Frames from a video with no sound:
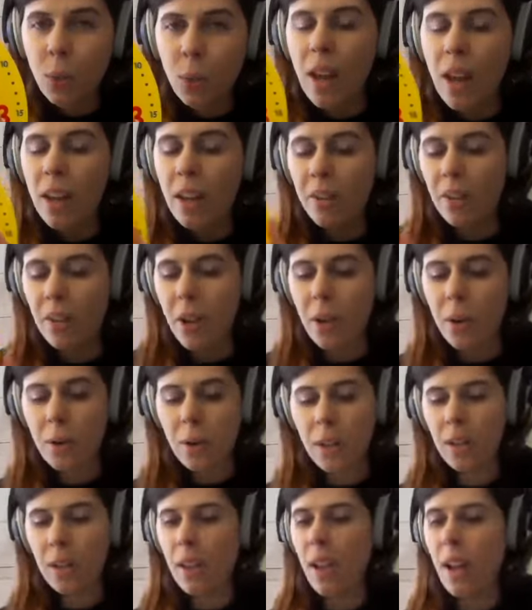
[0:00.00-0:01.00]
12
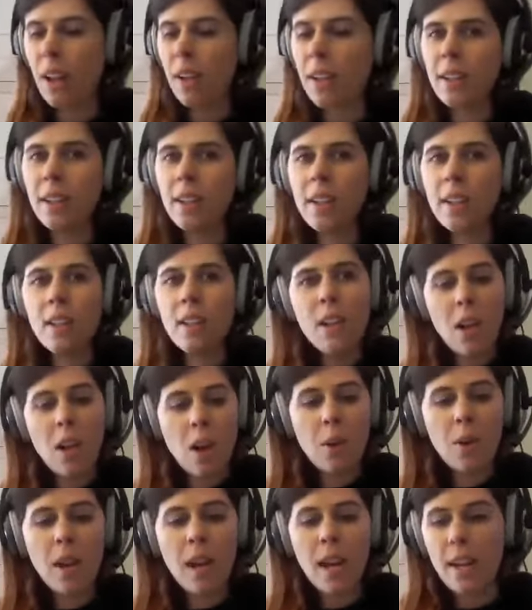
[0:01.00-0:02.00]
o'clock.
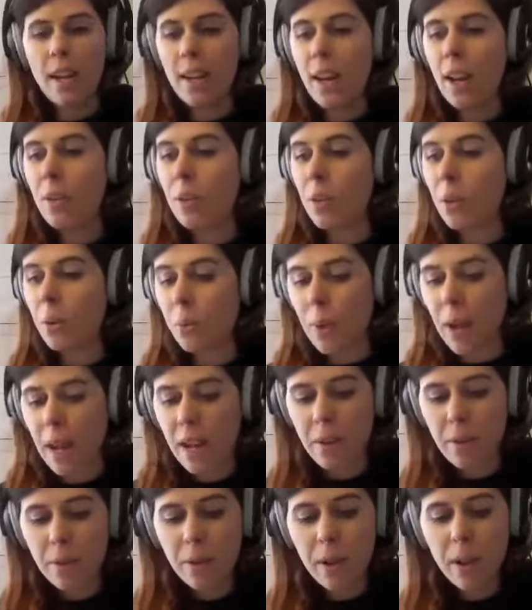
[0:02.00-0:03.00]
Okay, now the way
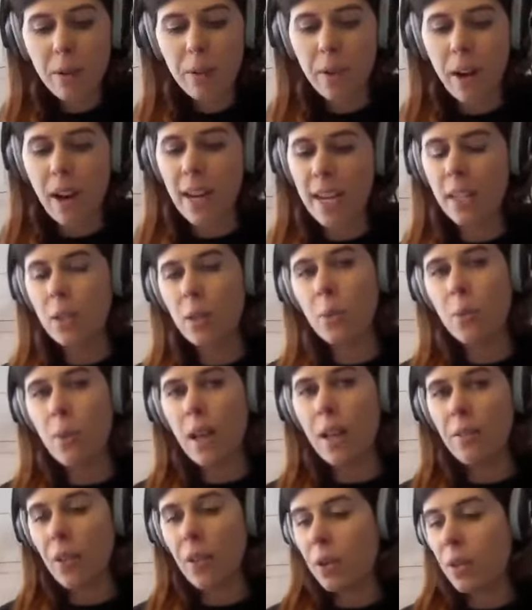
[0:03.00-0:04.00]
we write
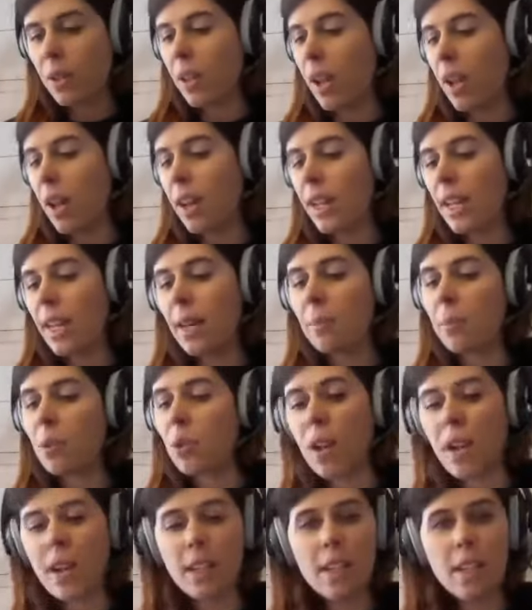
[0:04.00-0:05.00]
12 o'clock, and I'm
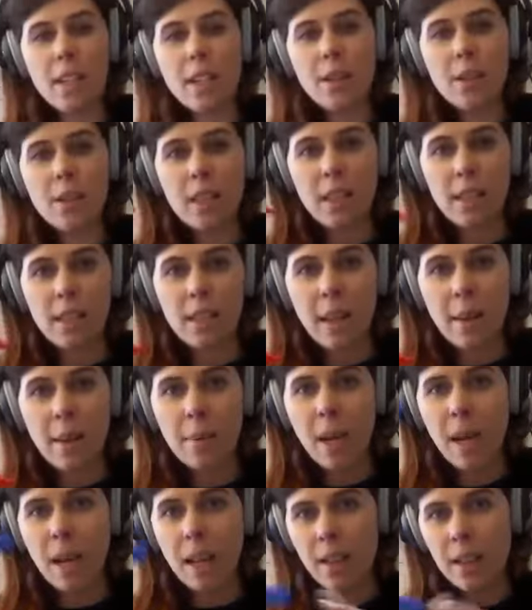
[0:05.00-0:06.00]
trying to use the
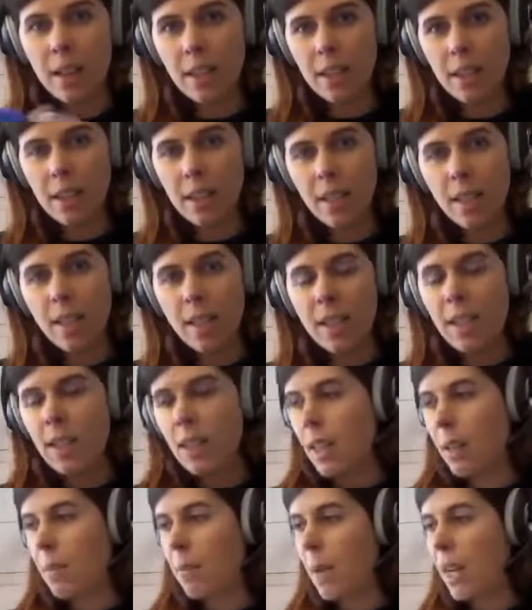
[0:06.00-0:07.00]
same colors
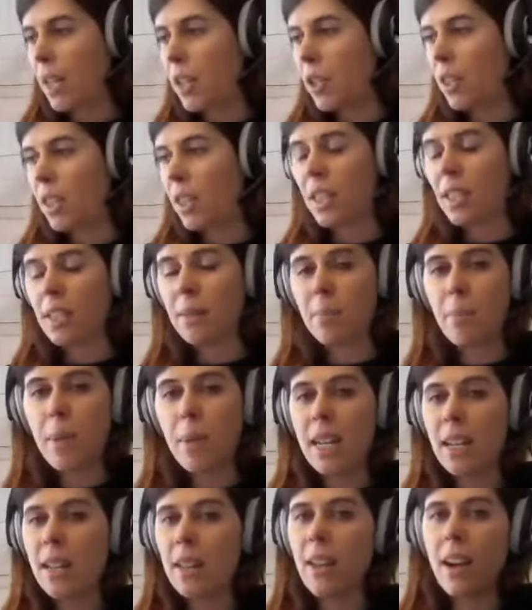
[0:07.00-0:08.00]
that match this
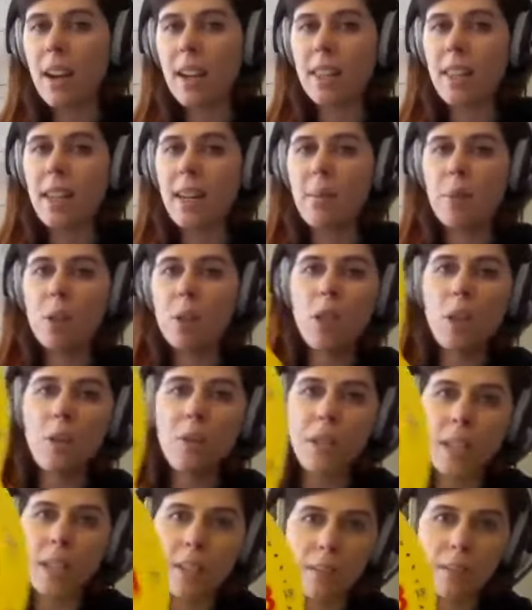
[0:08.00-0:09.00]
big clock that I'm
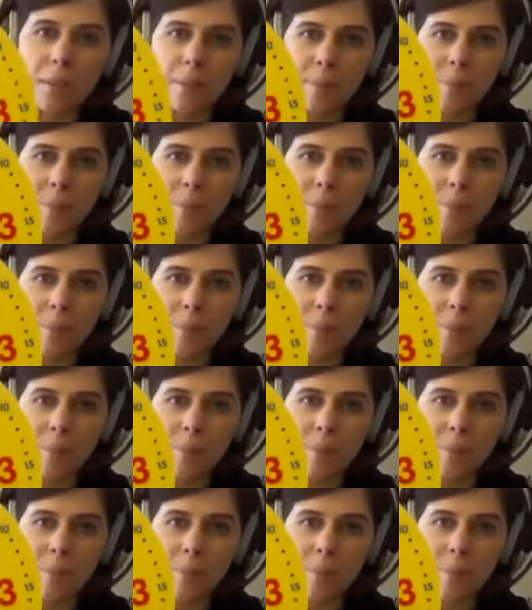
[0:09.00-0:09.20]
showing.